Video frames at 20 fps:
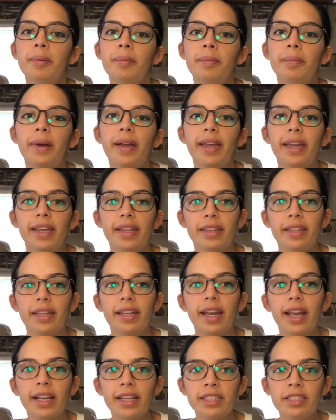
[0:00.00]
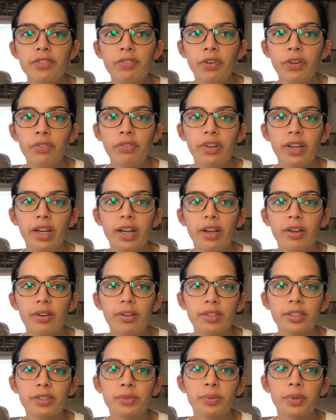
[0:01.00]
But in the next few
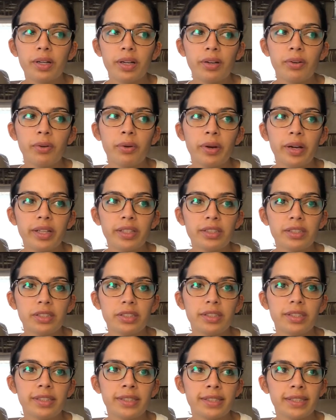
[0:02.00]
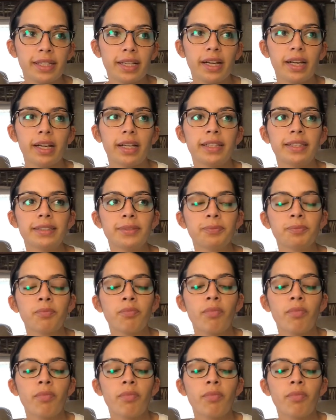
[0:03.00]
videos, we're going to discuss